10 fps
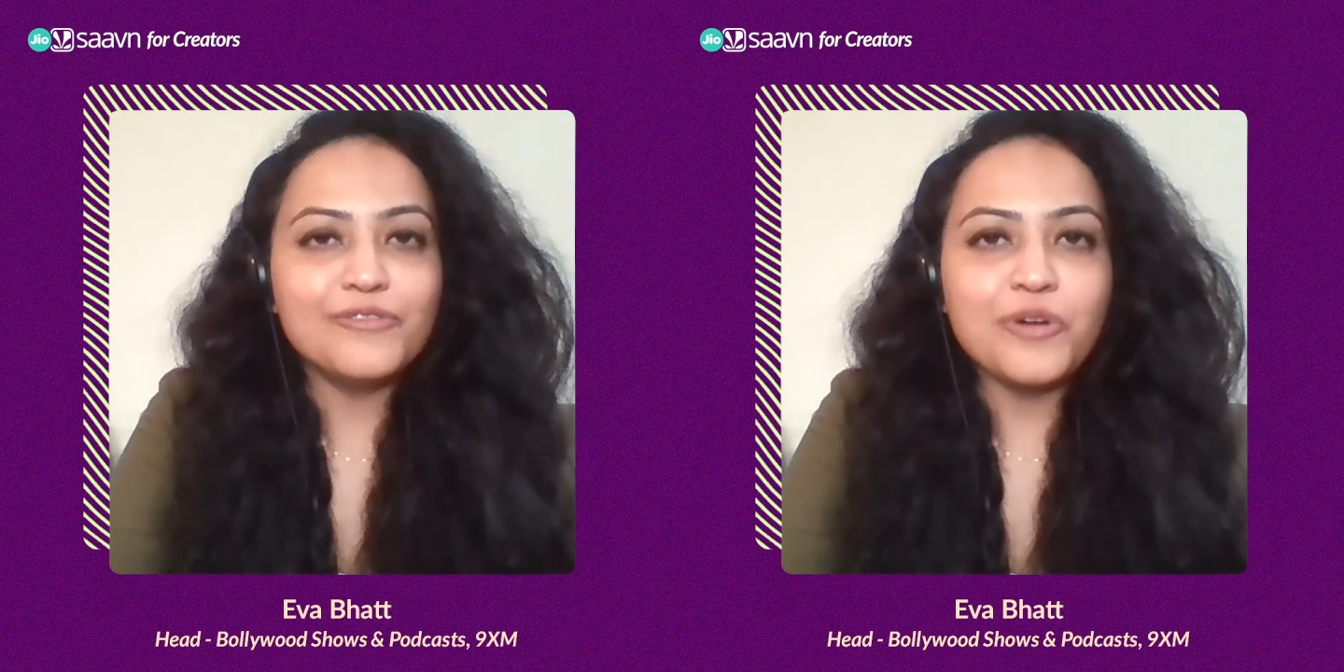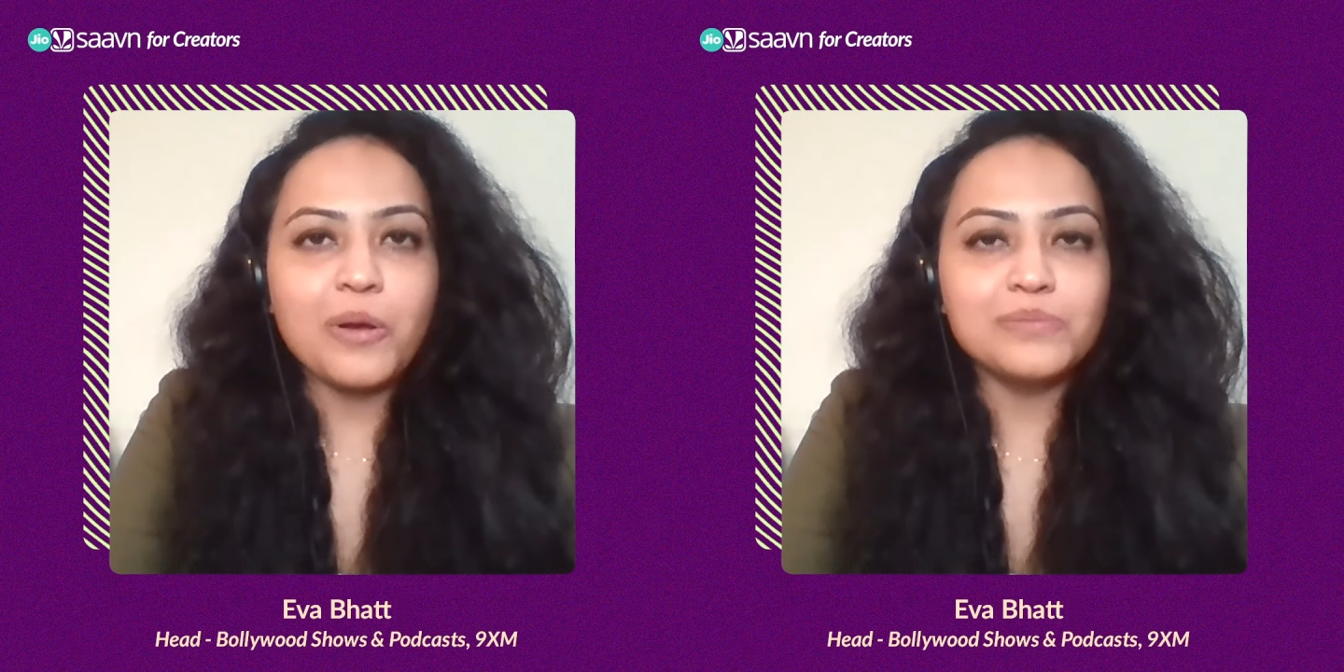
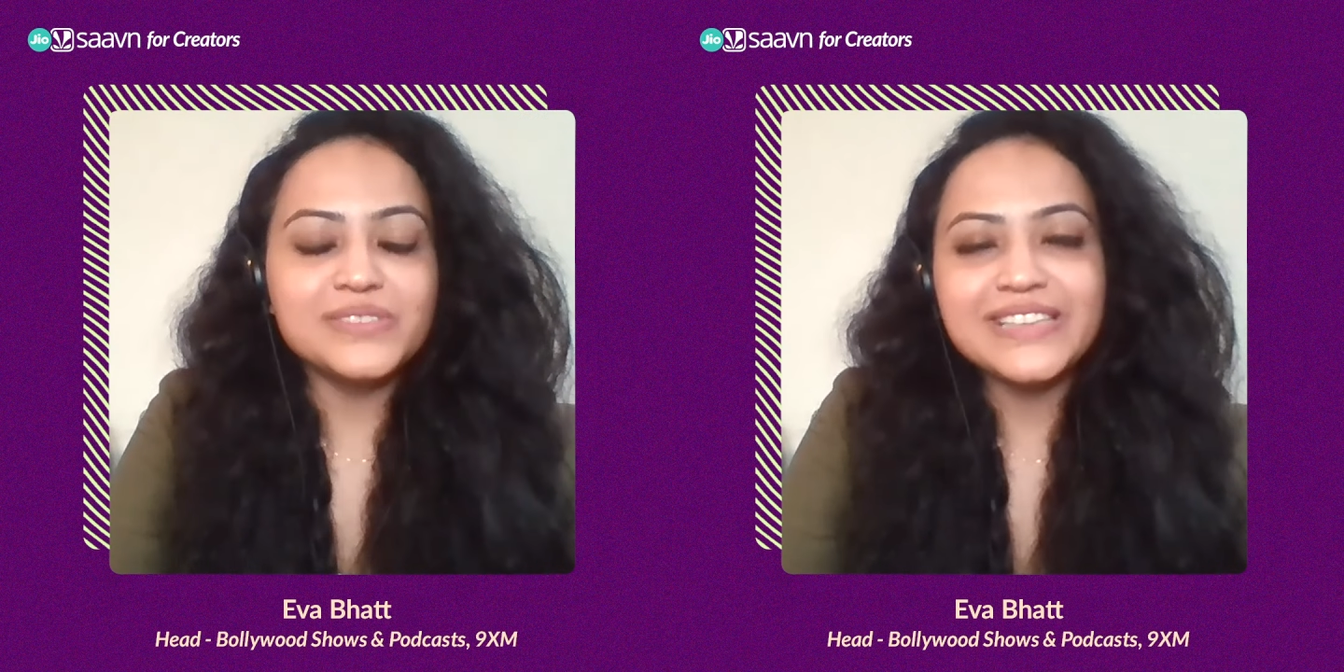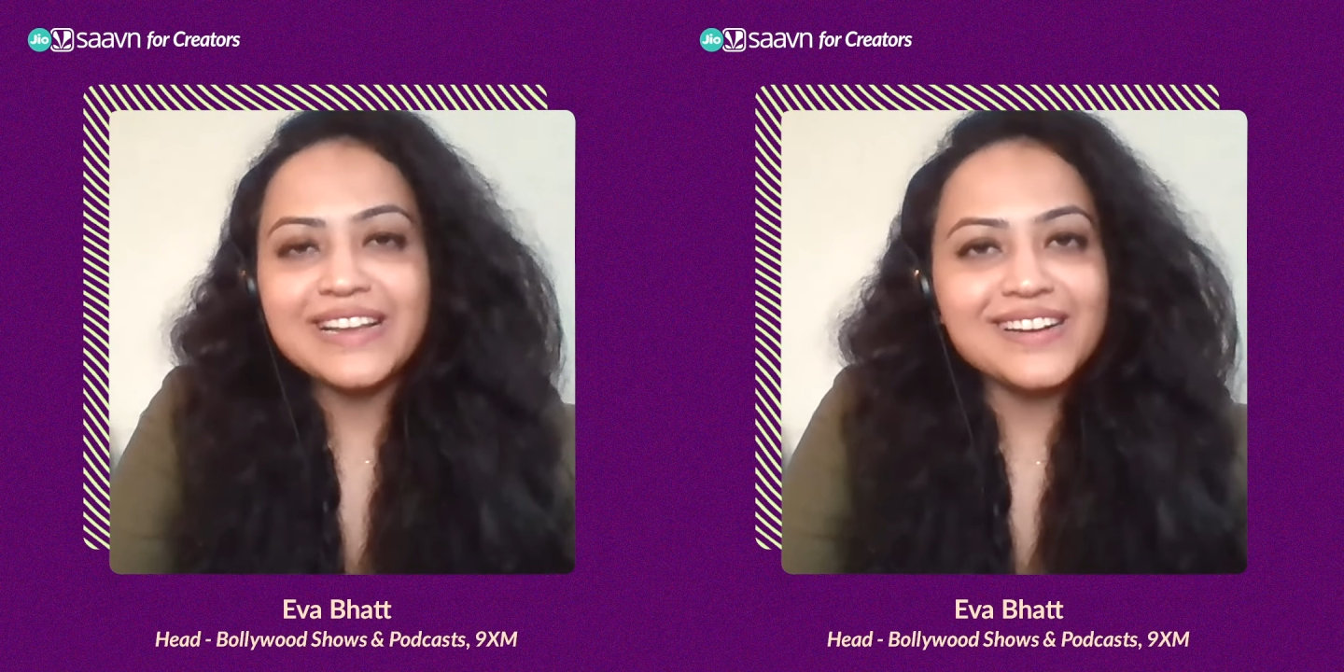From
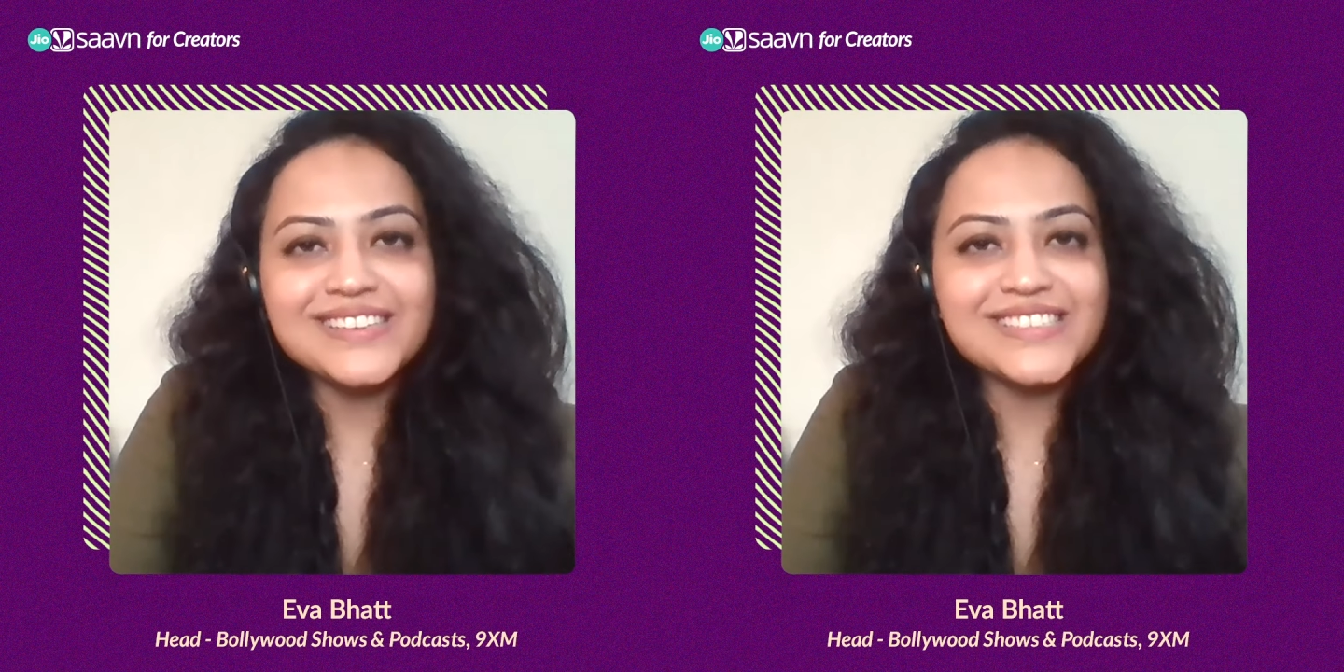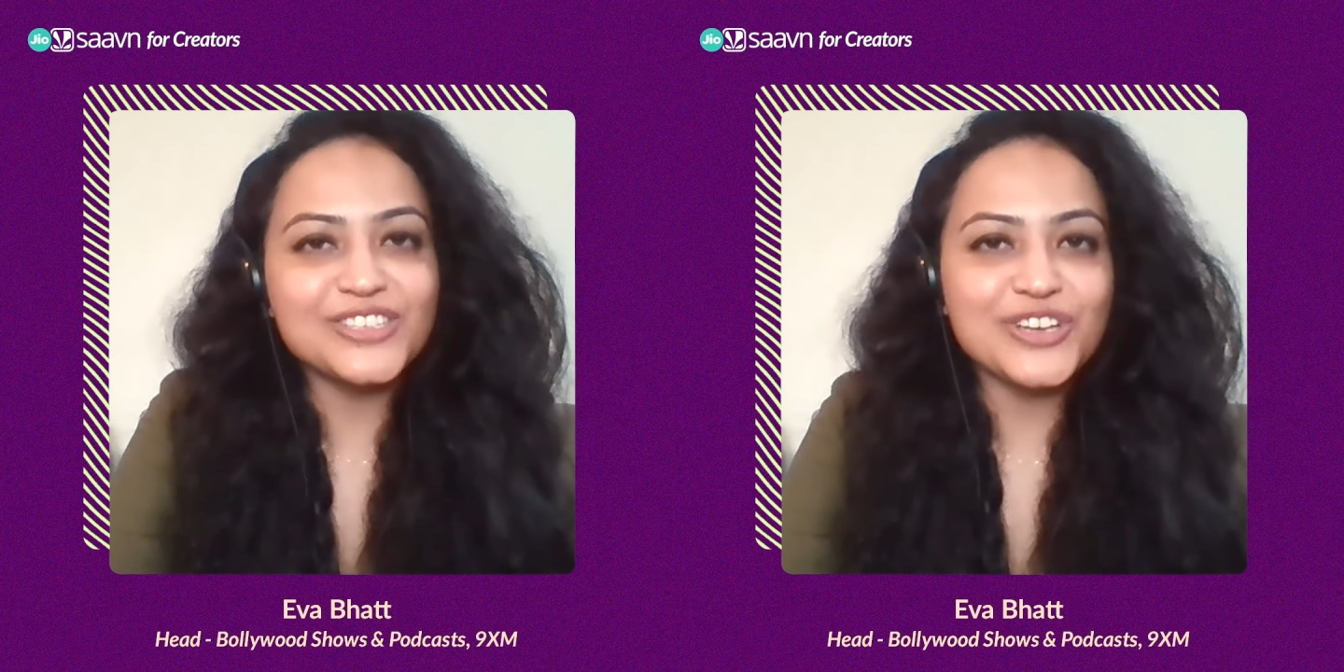
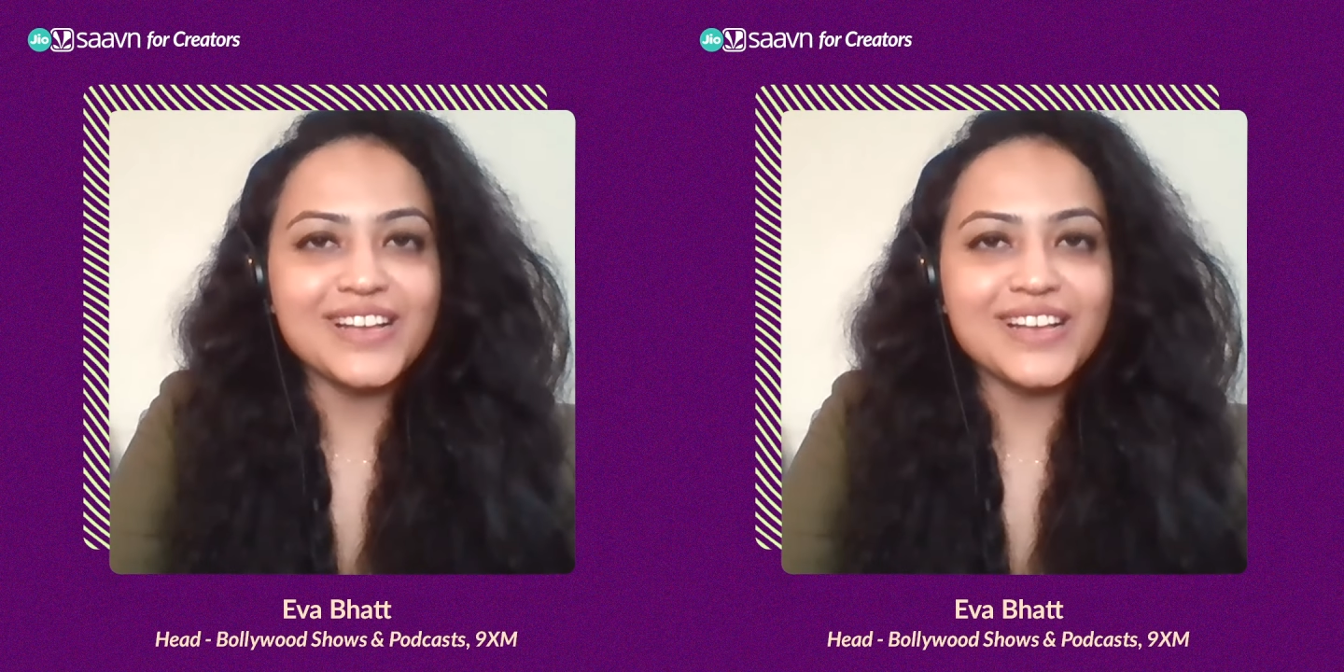singers such